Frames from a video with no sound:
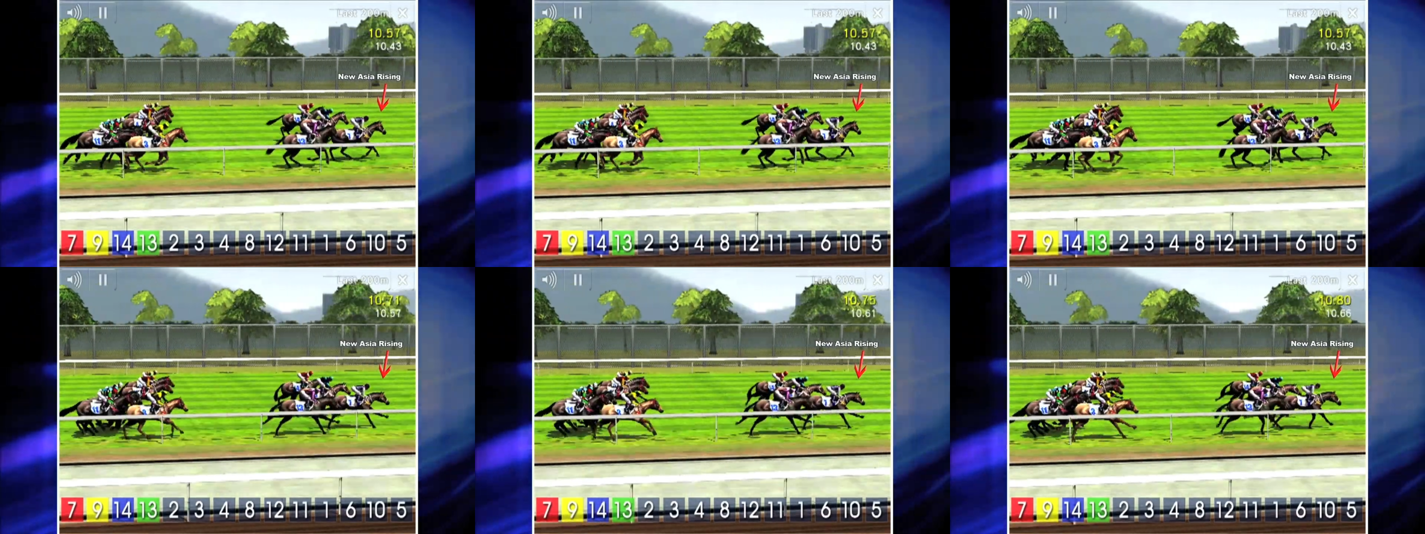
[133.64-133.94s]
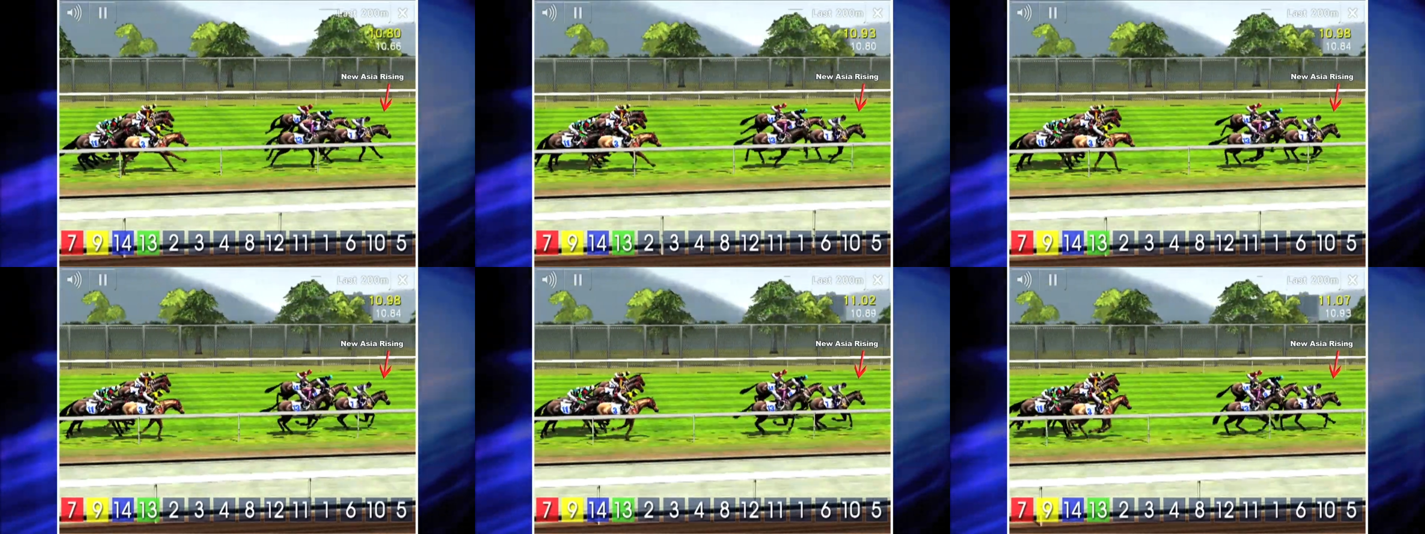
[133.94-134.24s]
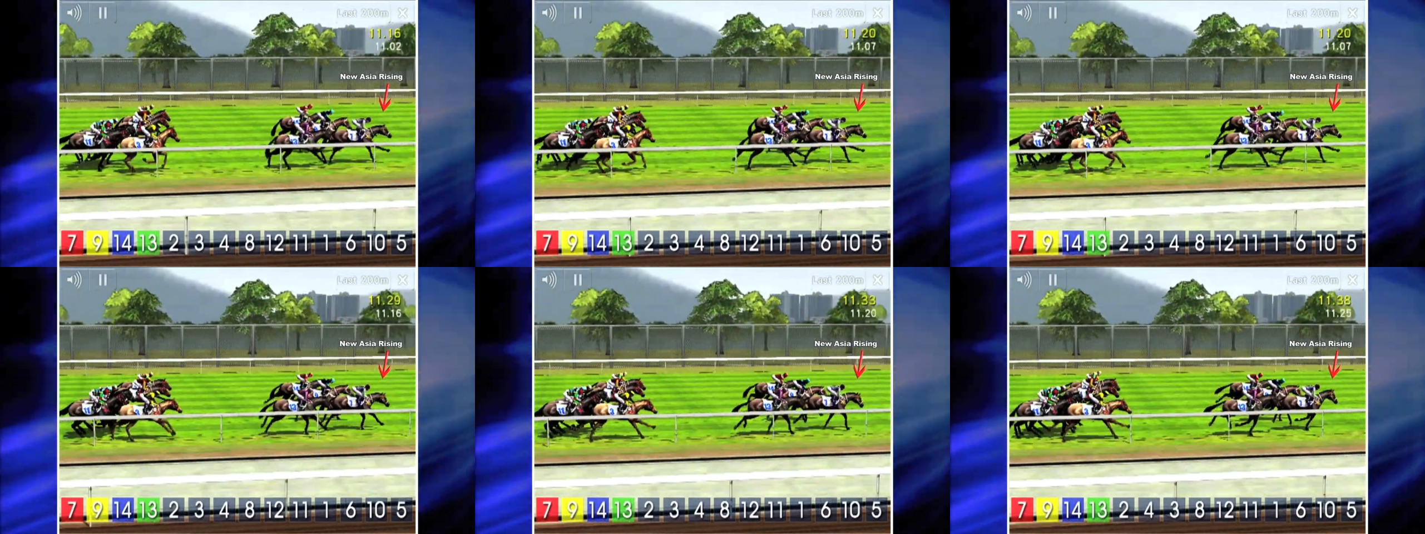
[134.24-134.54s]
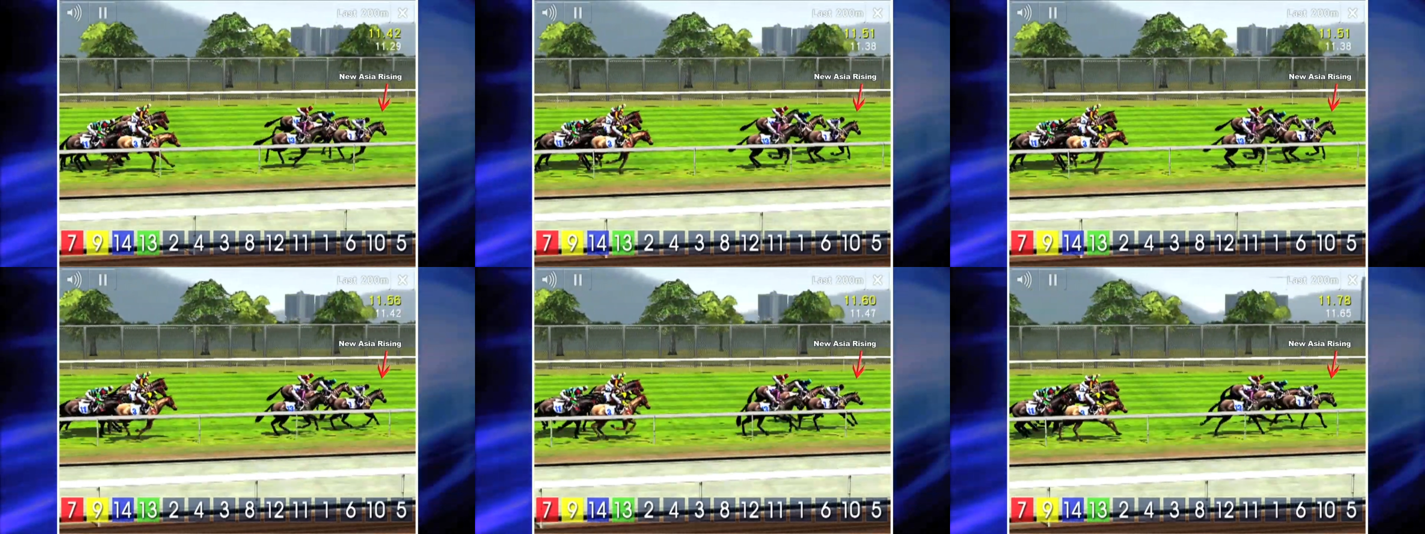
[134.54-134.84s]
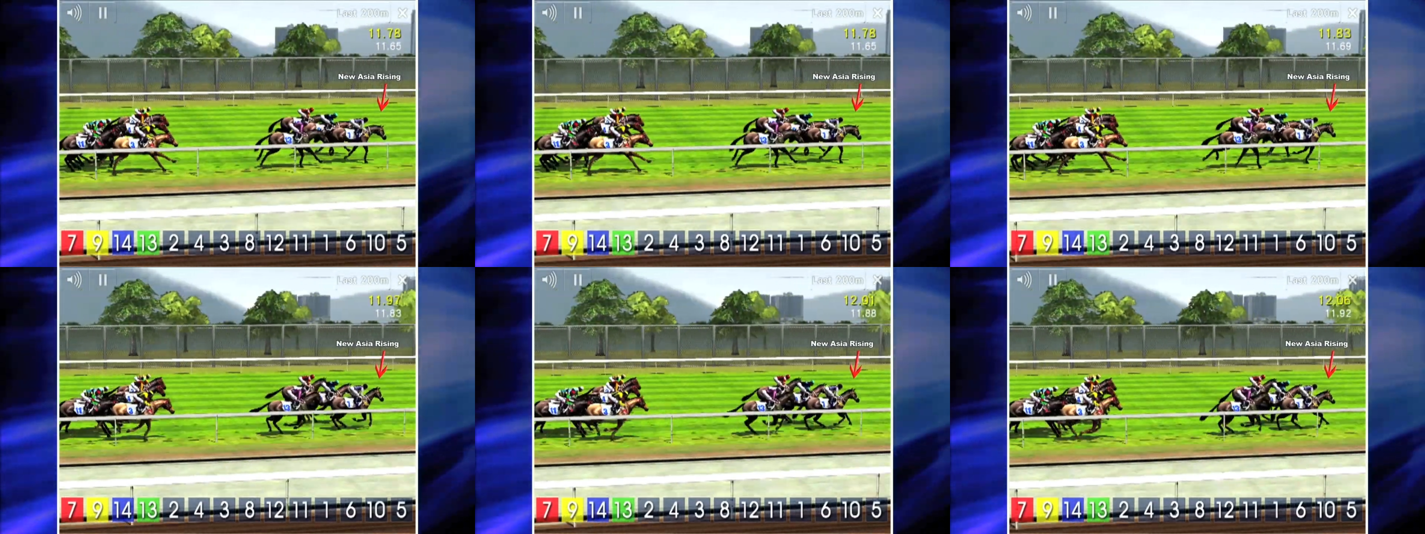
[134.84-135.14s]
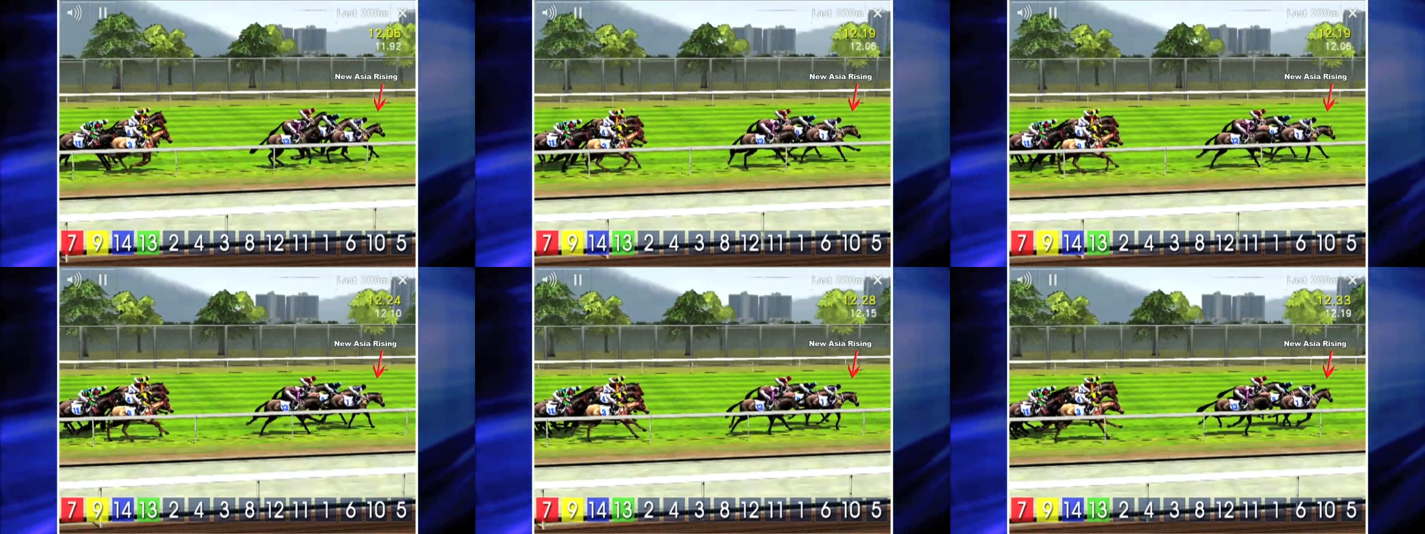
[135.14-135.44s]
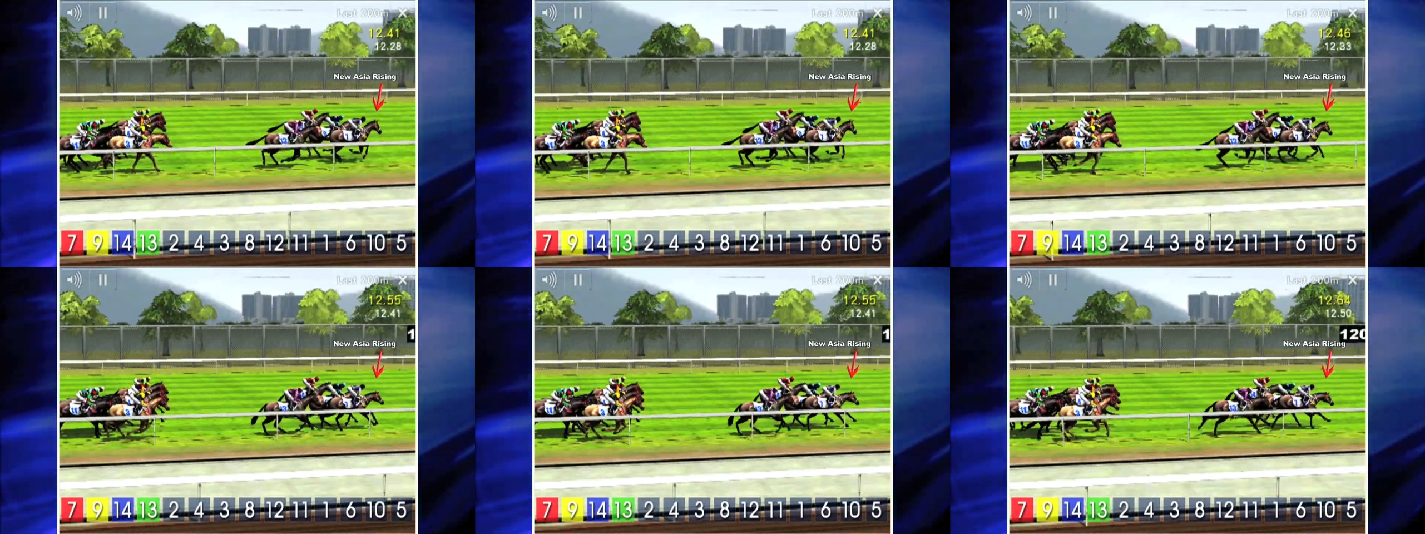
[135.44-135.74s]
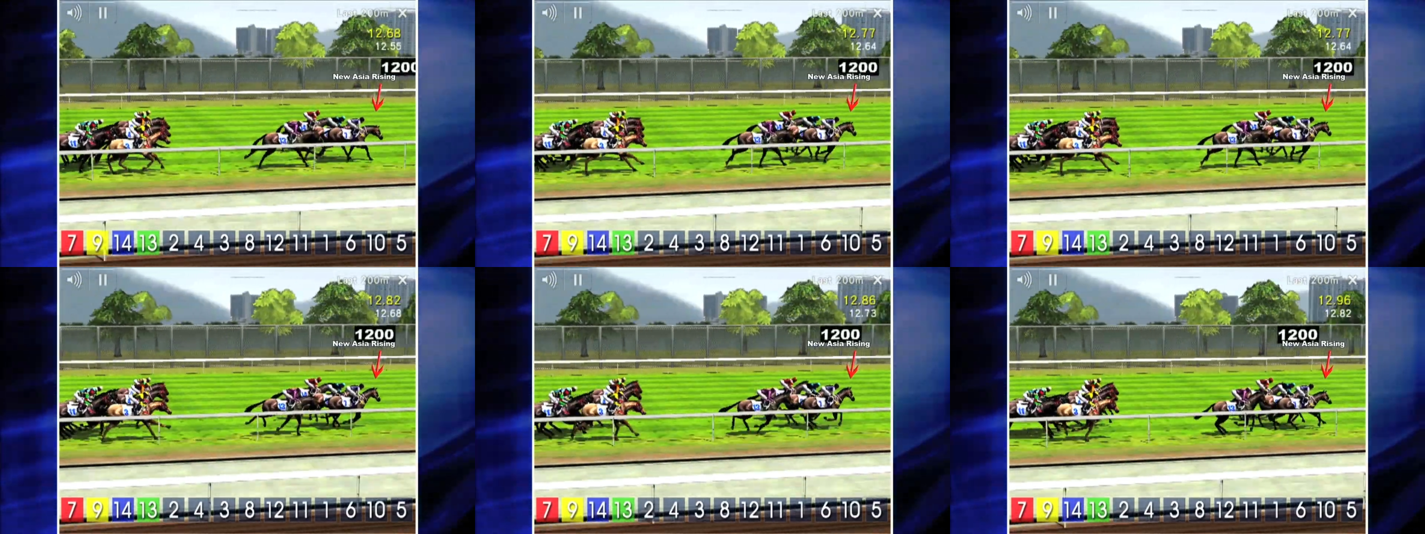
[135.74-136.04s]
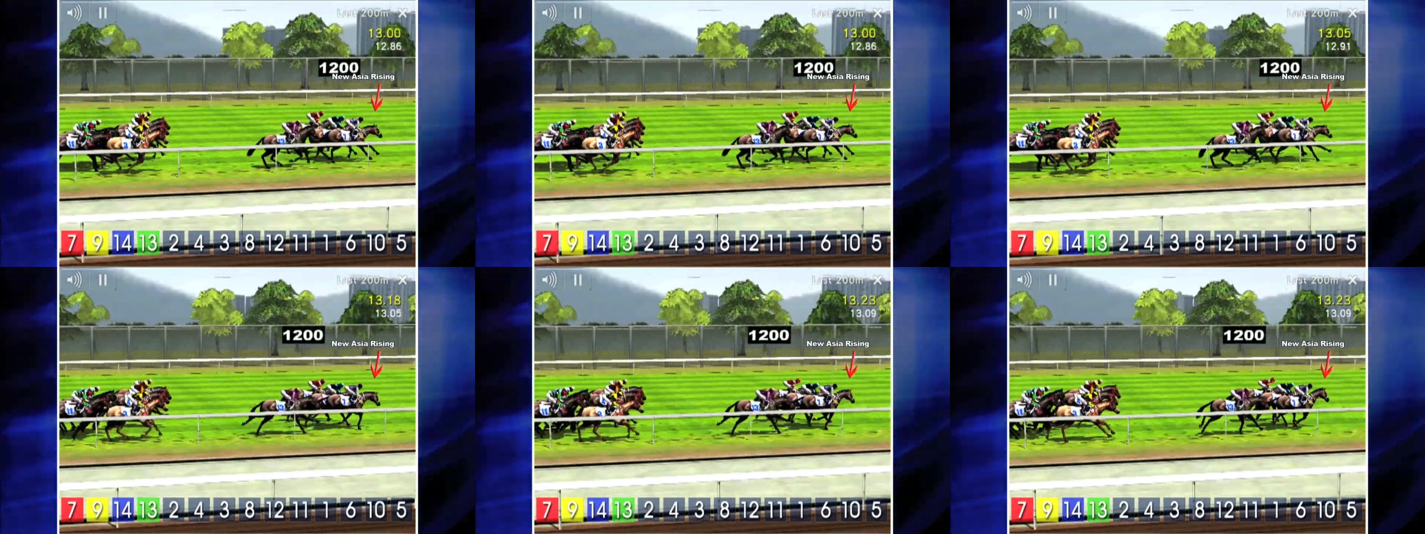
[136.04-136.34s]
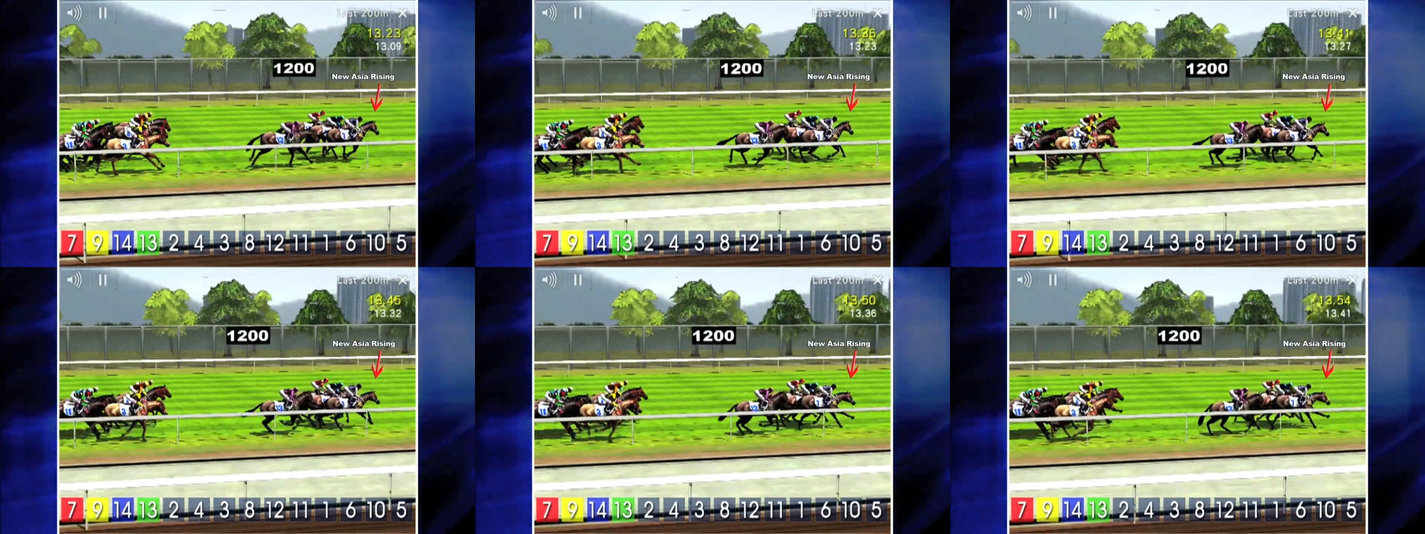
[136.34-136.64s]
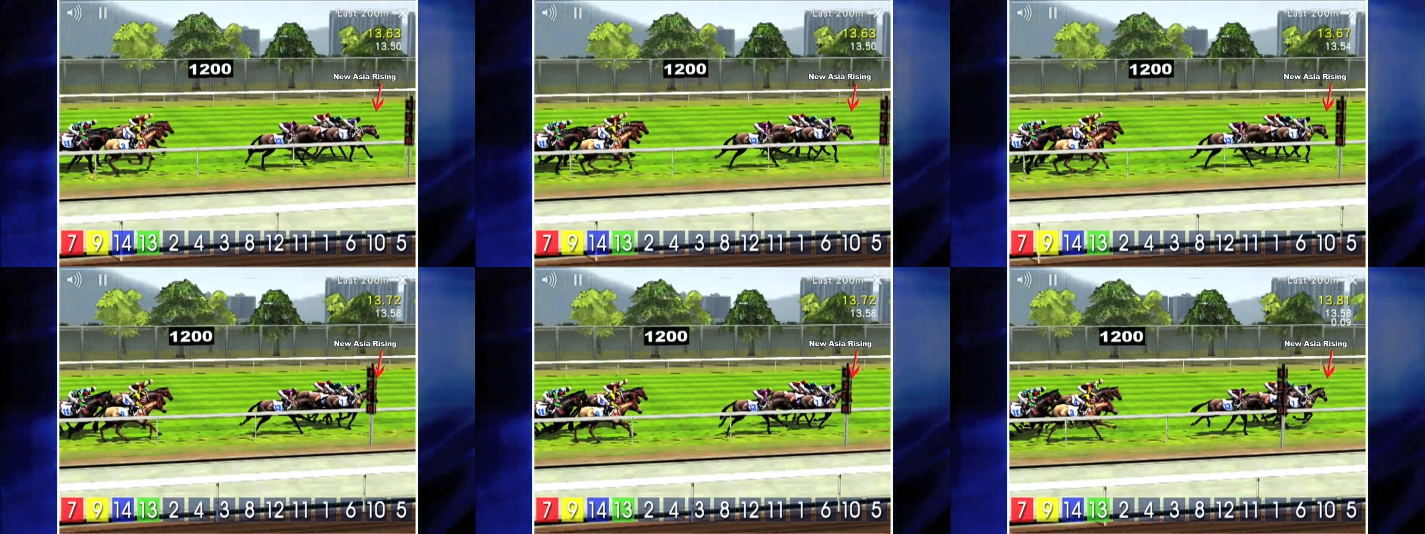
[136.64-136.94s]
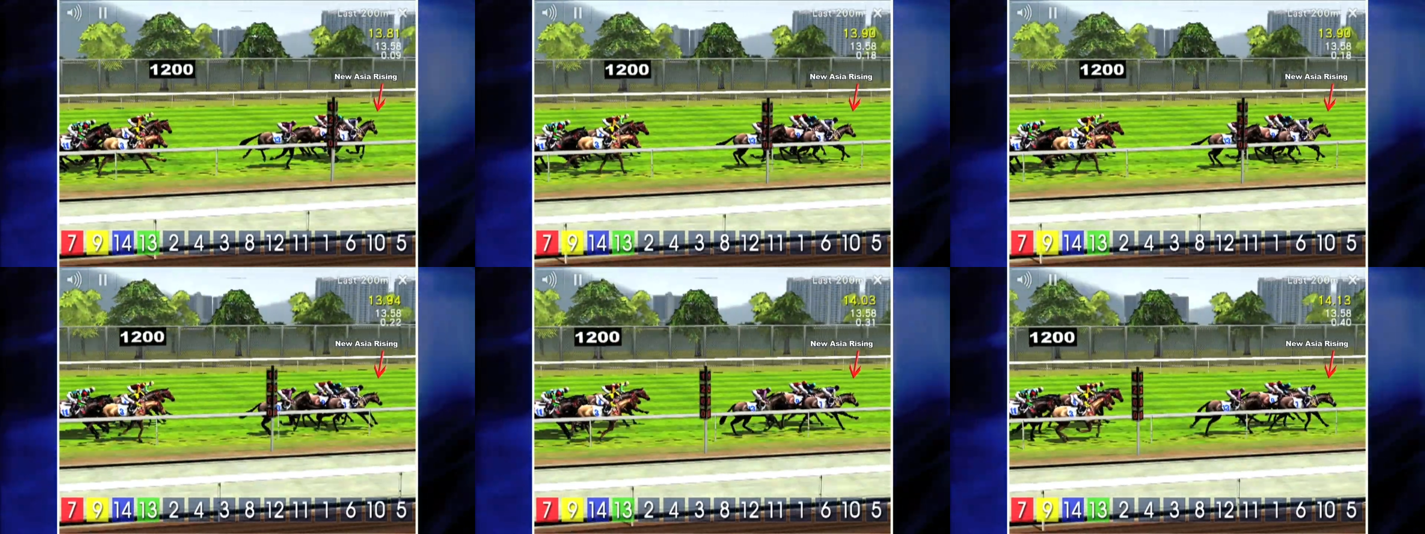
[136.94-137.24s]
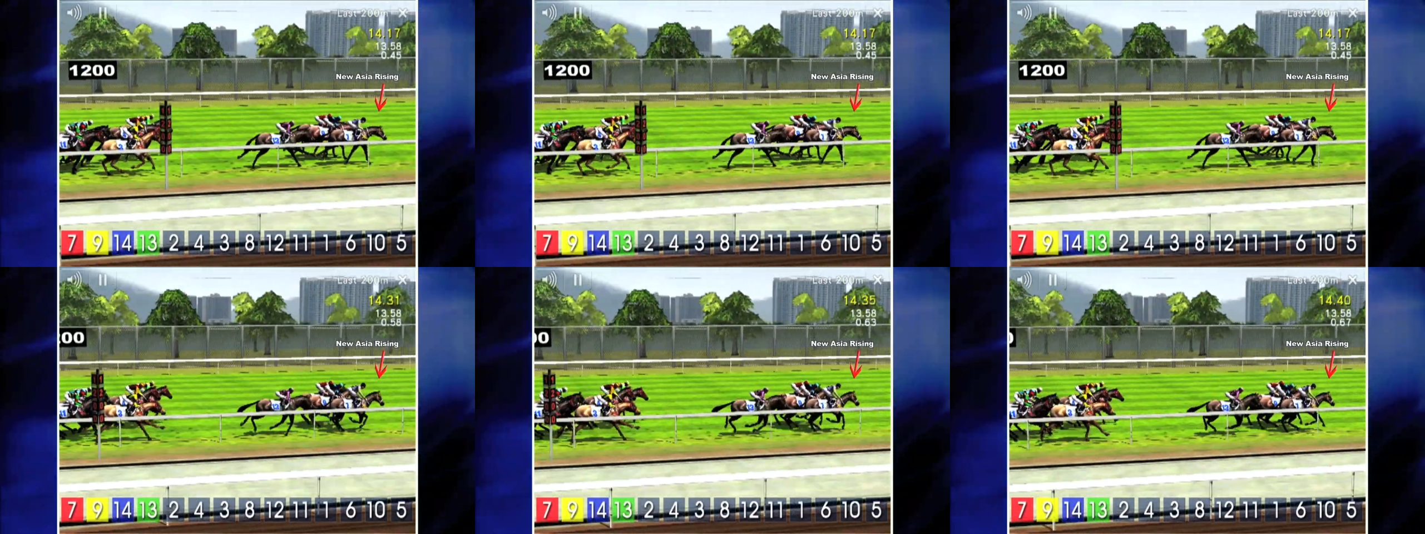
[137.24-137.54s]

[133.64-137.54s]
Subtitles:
[unreadable: no face in view]